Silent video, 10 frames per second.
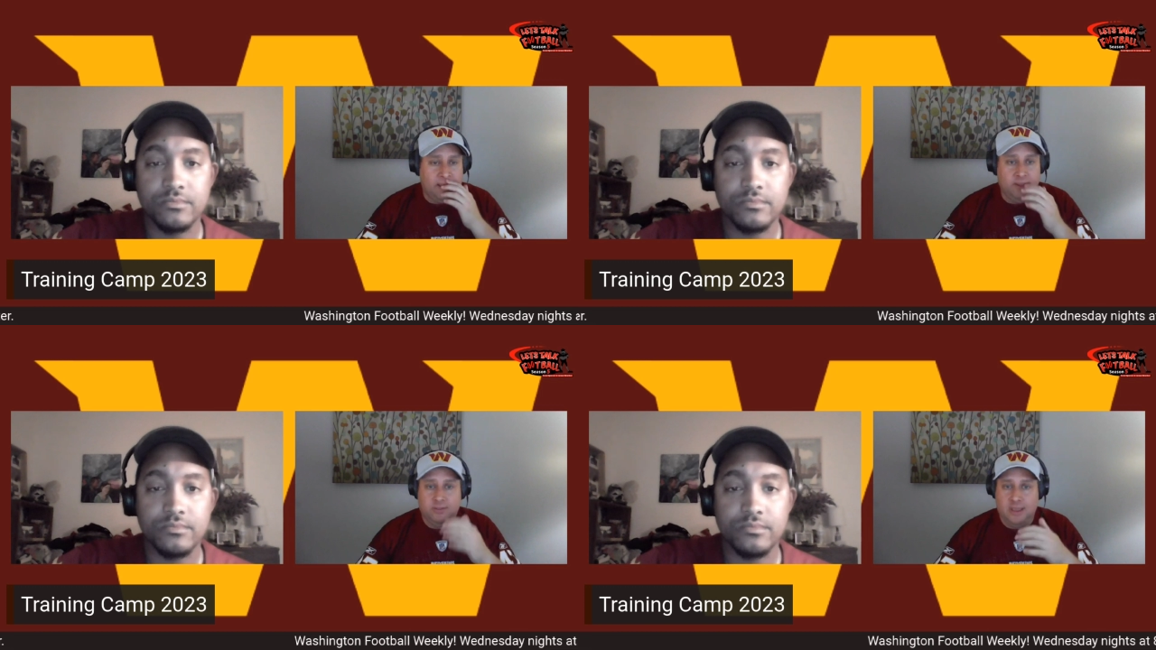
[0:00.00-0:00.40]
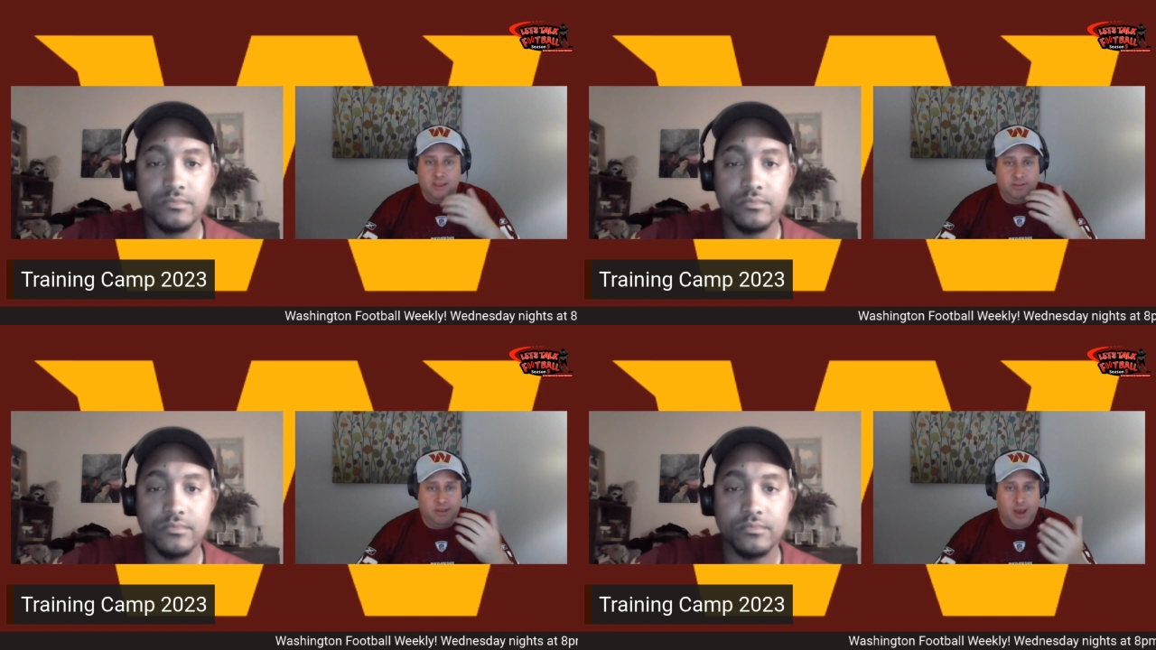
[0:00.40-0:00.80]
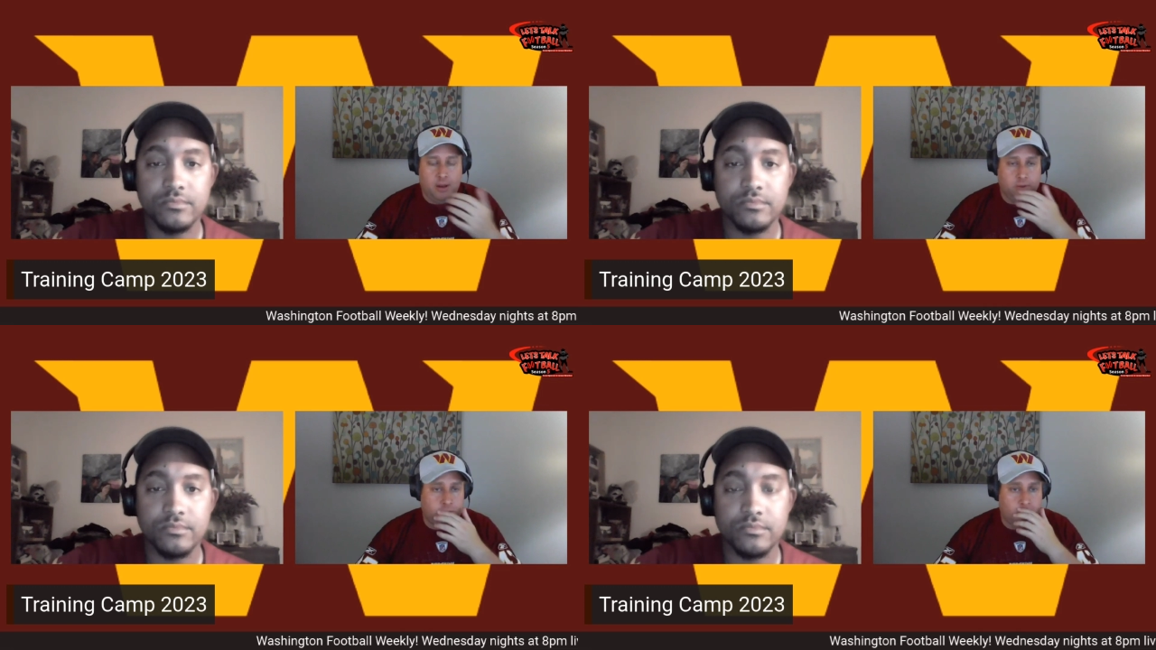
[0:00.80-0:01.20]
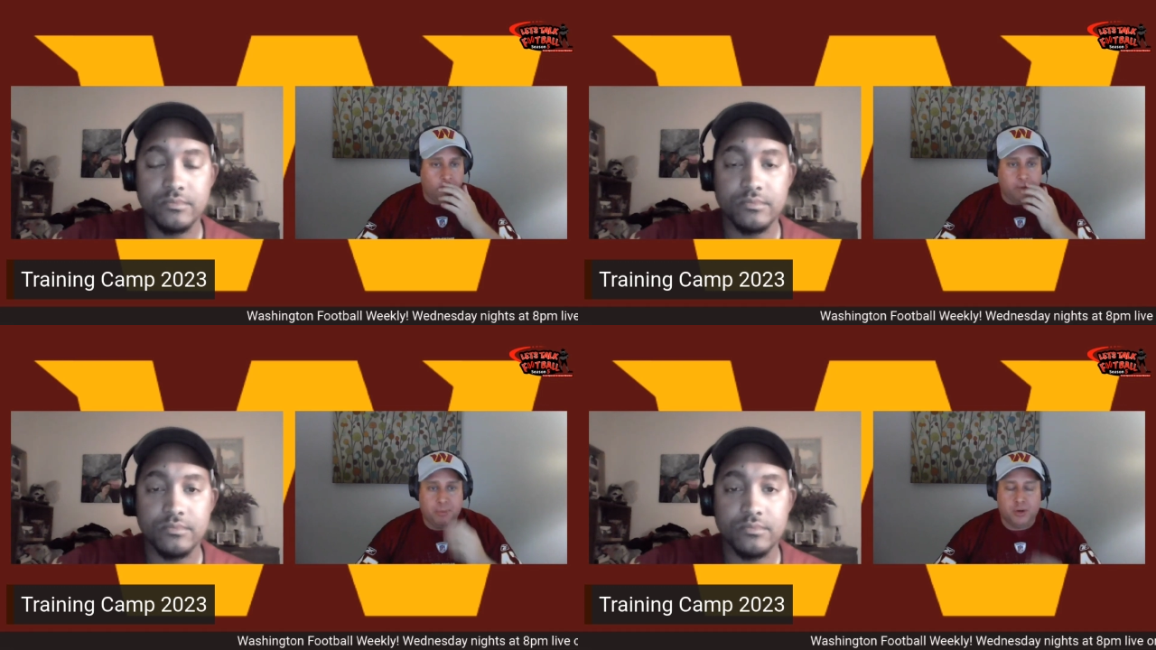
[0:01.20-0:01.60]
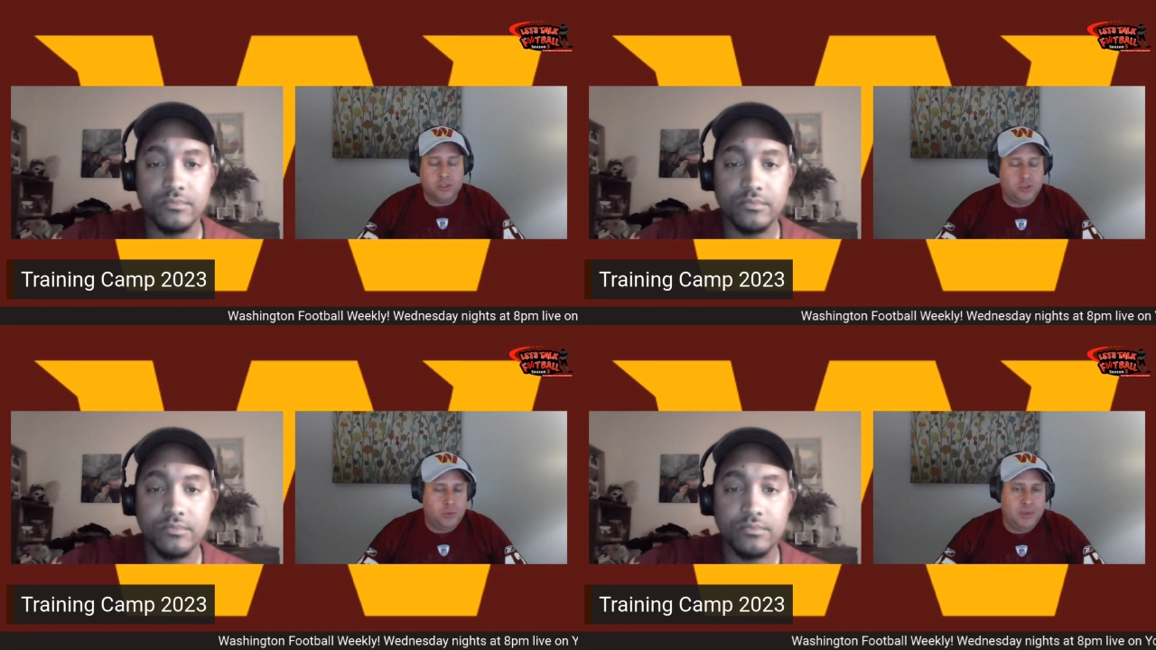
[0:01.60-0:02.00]
Speaker 1: He's he's got a strong
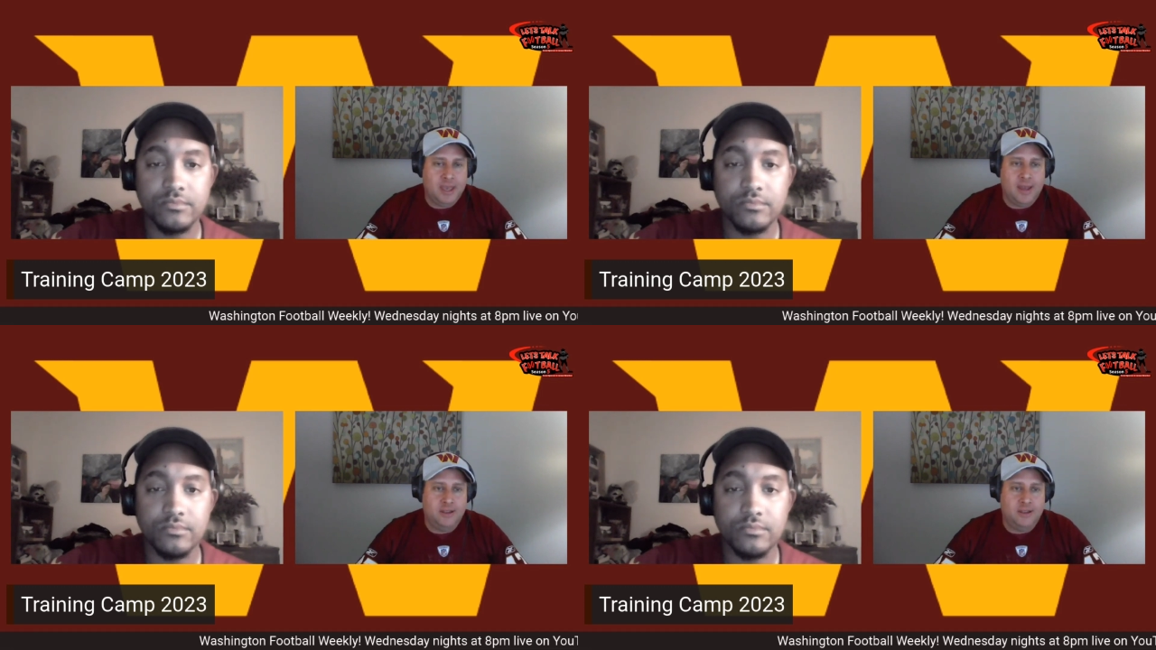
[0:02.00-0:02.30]
burst to him again.